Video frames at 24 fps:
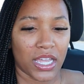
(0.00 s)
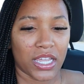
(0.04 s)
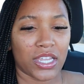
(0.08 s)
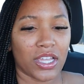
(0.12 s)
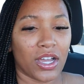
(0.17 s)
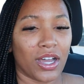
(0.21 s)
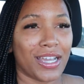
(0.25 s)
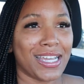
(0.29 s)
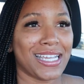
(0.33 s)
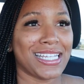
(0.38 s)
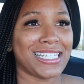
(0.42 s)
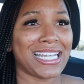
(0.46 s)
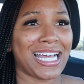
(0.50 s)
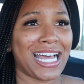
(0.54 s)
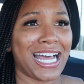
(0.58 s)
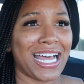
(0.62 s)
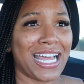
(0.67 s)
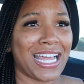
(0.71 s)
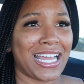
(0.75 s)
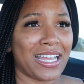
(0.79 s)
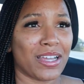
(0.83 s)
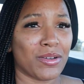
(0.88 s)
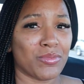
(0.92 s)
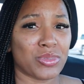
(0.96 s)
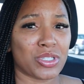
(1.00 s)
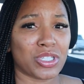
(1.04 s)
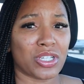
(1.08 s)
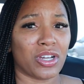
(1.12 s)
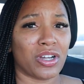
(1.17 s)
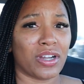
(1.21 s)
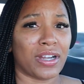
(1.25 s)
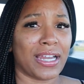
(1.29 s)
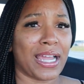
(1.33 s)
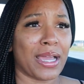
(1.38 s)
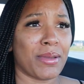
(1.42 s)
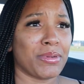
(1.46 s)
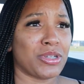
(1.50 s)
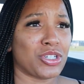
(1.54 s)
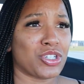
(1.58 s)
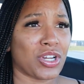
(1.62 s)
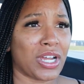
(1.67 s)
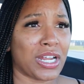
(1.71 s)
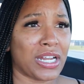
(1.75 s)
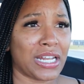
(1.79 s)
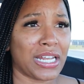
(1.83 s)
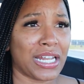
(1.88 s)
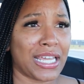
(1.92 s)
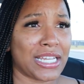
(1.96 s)
Y'all, it's hot. I'm sorry. I be
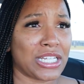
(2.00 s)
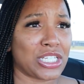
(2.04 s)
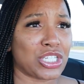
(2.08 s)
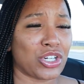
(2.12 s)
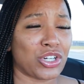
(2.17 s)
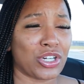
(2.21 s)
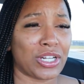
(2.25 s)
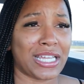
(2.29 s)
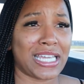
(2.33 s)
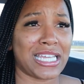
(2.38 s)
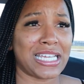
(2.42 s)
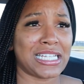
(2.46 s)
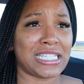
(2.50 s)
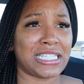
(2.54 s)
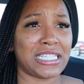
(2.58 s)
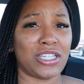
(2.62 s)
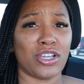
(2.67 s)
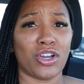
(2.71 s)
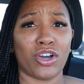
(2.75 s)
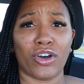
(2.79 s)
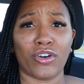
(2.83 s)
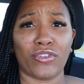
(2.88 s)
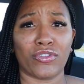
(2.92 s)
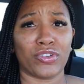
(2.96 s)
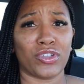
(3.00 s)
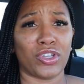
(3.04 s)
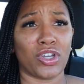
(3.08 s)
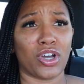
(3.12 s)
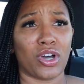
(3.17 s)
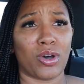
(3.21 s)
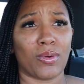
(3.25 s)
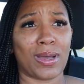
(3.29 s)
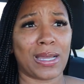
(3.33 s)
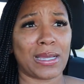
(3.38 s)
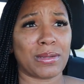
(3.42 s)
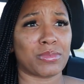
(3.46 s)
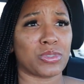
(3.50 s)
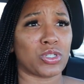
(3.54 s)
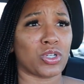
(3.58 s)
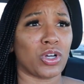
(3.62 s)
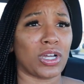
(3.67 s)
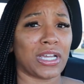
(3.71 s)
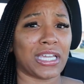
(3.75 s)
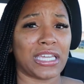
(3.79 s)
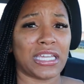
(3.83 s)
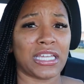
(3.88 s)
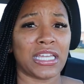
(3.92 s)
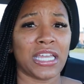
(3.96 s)
trying to like turn the AC off for y'all while I'm
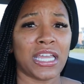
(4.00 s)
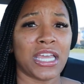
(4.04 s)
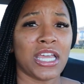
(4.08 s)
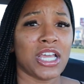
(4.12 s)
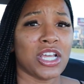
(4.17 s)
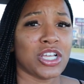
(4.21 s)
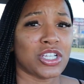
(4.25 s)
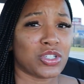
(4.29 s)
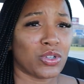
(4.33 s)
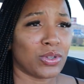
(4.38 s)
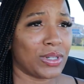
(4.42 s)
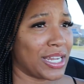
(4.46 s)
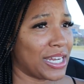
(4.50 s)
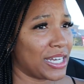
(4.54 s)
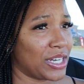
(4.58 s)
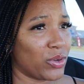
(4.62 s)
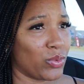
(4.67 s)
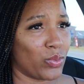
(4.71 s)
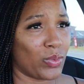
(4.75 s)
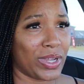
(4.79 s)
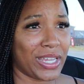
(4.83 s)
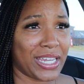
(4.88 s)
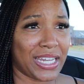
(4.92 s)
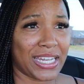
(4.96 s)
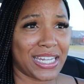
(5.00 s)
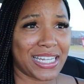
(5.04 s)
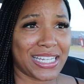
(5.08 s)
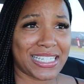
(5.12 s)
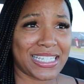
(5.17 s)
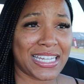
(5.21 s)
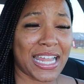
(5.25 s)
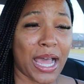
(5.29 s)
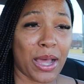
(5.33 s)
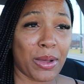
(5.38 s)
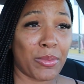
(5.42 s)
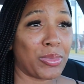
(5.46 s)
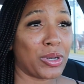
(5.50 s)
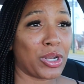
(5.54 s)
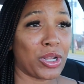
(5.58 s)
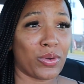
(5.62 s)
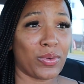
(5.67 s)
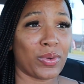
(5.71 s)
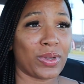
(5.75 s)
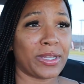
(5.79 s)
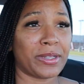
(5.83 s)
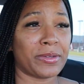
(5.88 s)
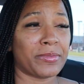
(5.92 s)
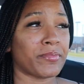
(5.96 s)
talking so that the wind is not
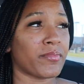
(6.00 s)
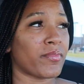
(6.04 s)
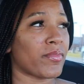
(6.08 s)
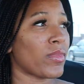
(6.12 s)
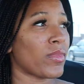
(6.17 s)
blowing.